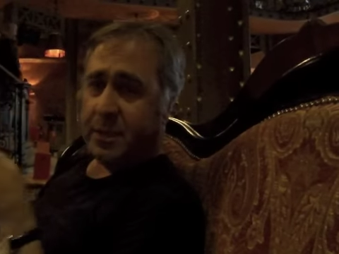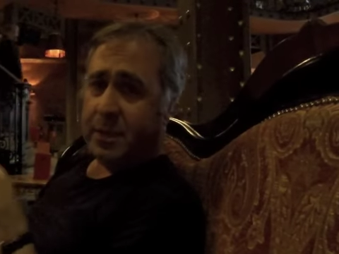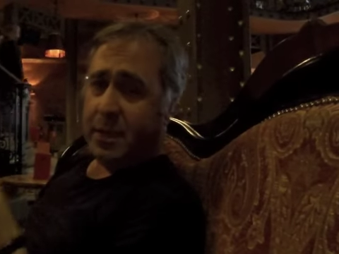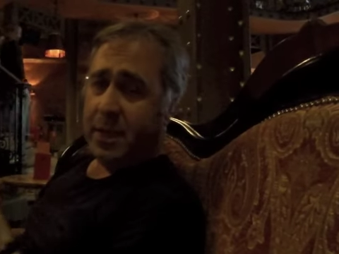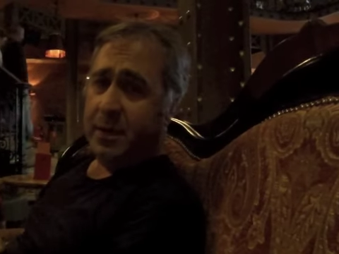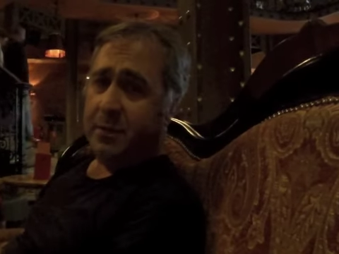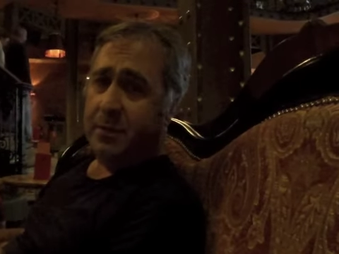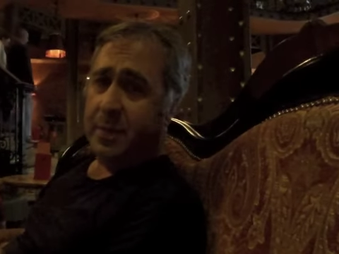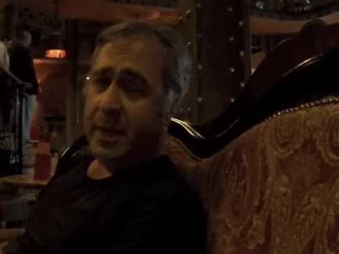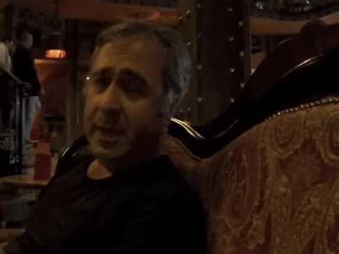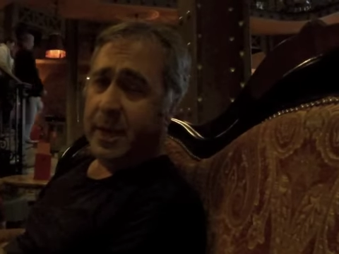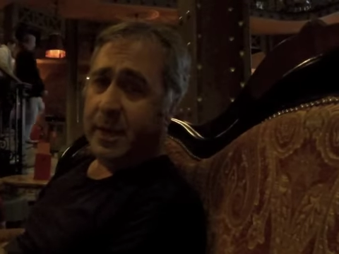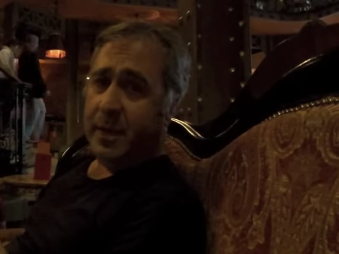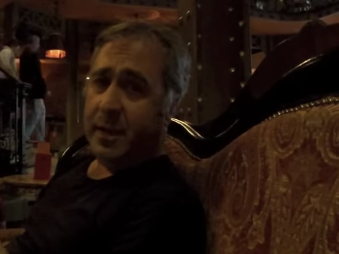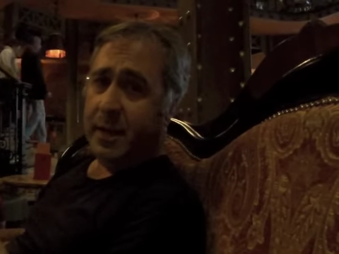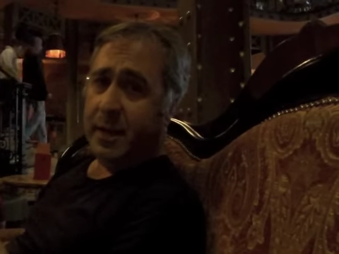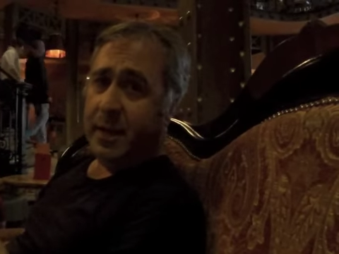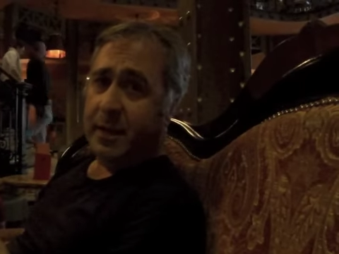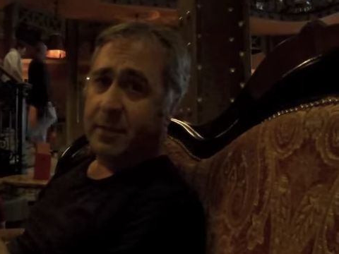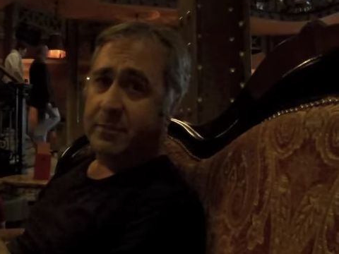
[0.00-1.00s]
they'll be
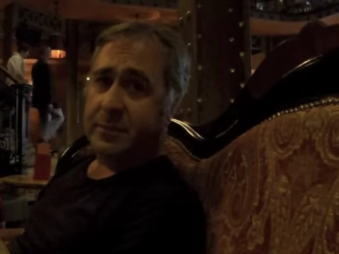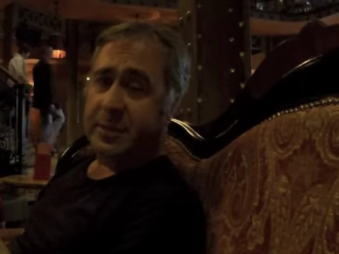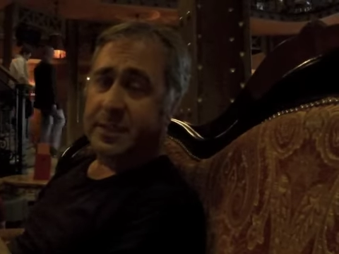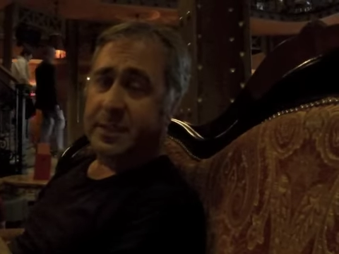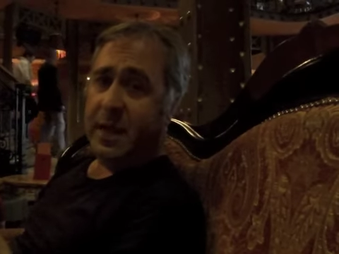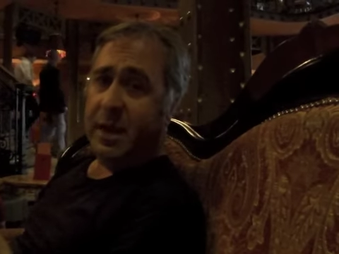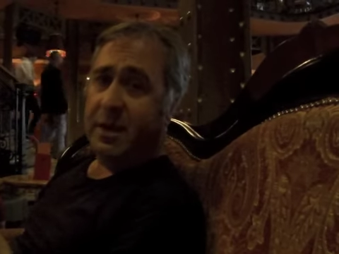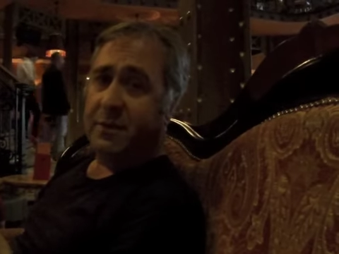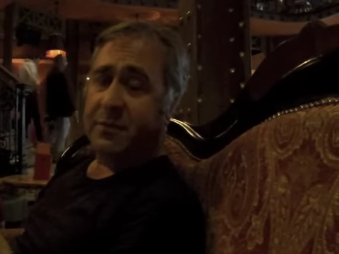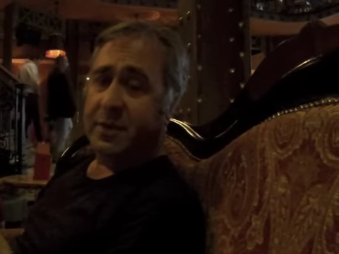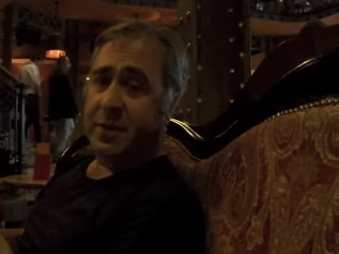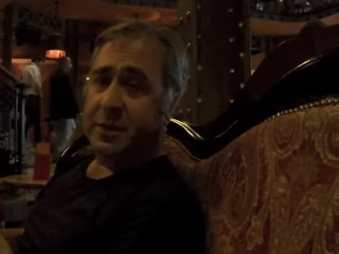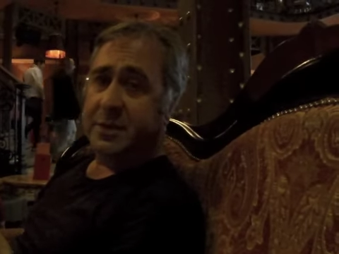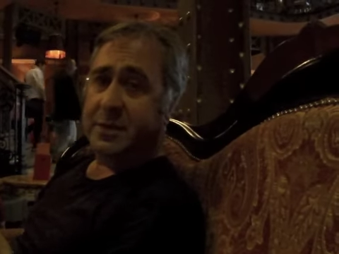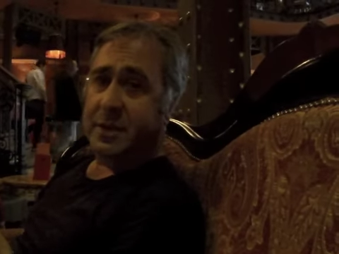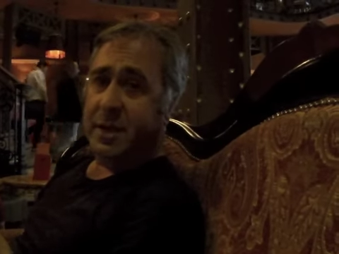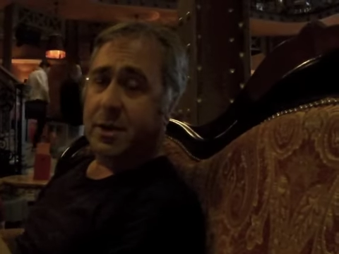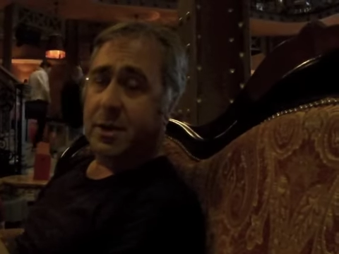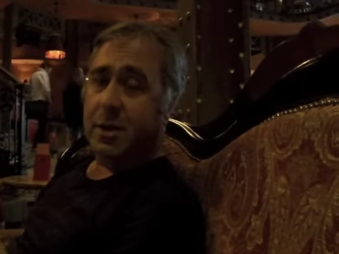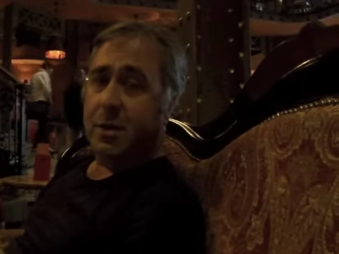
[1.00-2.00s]
saved in
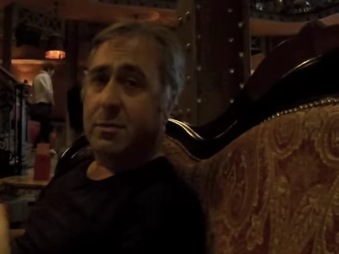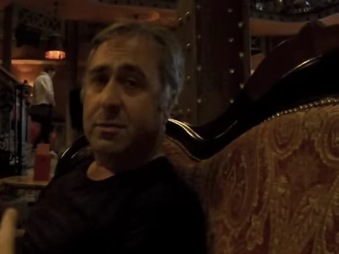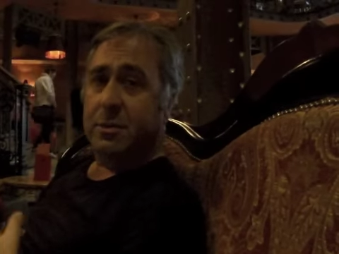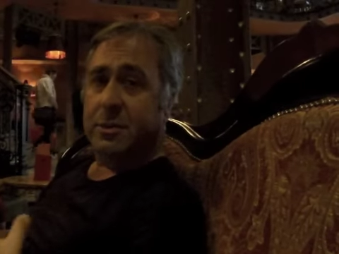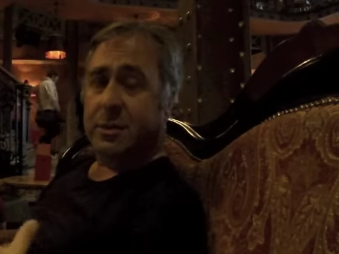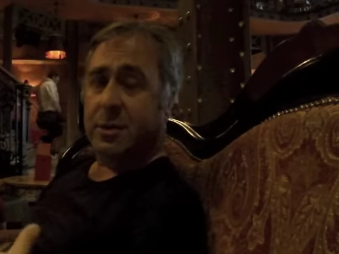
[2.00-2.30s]
Xero.